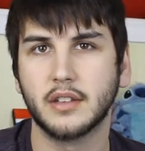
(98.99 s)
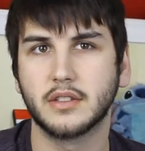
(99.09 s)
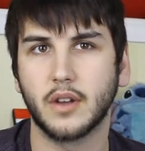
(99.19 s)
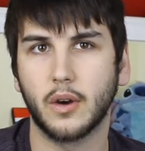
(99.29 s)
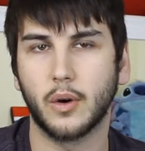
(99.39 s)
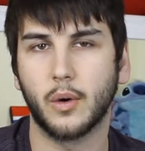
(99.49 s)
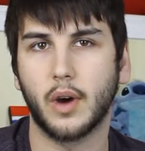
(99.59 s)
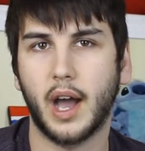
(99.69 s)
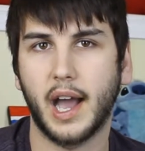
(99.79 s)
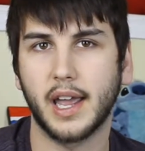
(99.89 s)

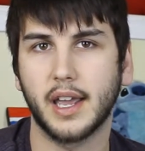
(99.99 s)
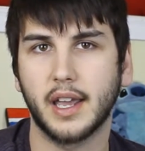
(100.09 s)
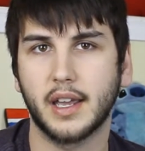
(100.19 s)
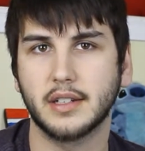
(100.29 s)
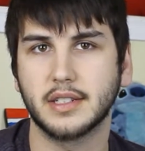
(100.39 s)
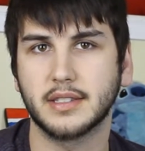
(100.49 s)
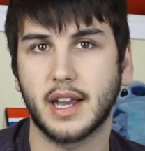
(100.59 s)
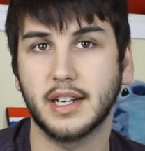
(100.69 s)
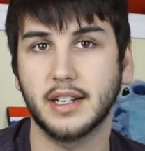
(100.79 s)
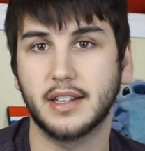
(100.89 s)
So I
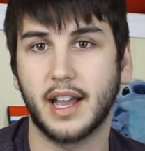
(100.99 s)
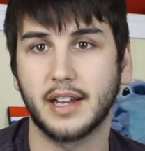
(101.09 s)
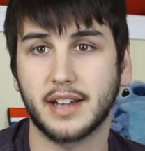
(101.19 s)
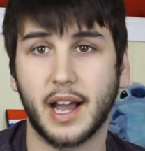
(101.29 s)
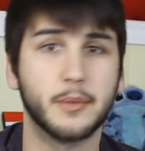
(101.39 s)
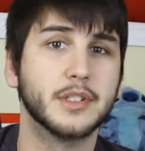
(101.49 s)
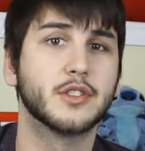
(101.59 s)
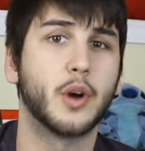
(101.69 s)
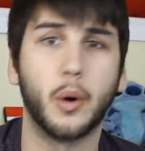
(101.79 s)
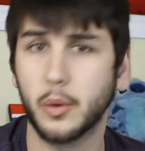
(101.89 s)
decided that I was
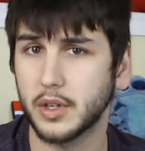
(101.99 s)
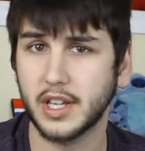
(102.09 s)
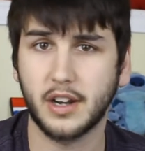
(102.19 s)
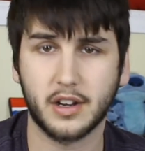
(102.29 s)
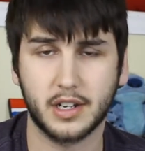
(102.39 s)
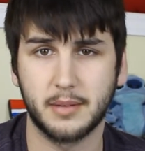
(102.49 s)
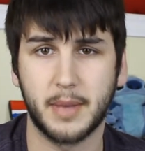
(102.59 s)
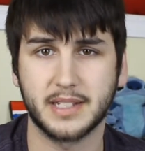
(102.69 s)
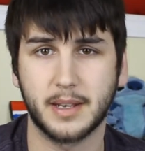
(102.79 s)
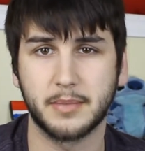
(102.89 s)
totally not going to
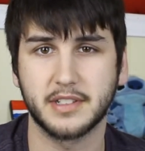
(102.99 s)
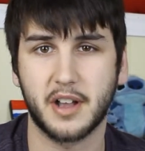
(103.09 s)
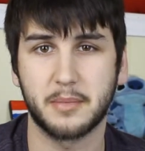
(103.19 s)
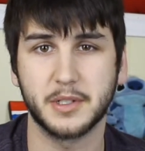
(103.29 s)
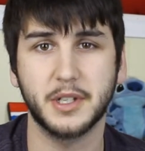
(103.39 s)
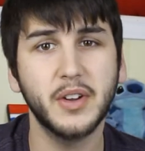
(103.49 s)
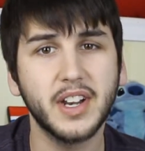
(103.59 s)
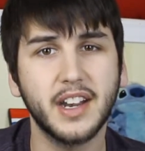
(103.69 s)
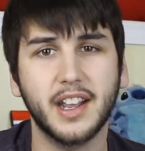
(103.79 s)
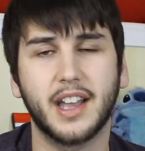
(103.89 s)
mess up this
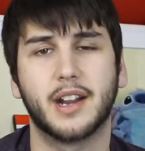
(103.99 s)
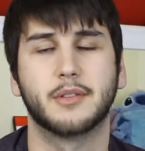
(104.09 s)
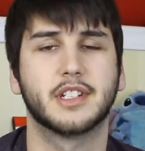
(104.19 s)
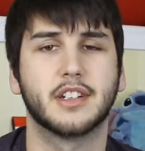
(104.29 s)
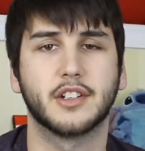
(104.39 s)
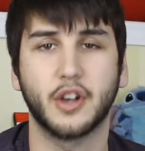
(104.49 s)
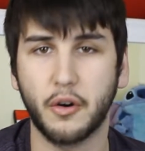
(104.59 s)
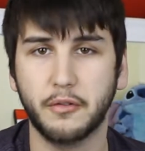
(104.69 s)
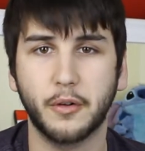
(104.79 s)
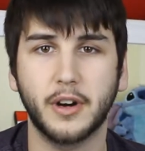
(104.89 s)
opportunity, and I was going to
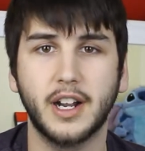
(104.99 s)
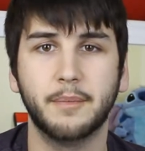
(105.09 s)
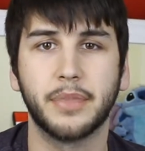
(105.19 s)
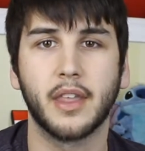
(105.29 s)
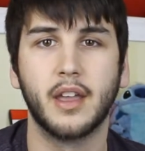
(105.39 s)
go for it.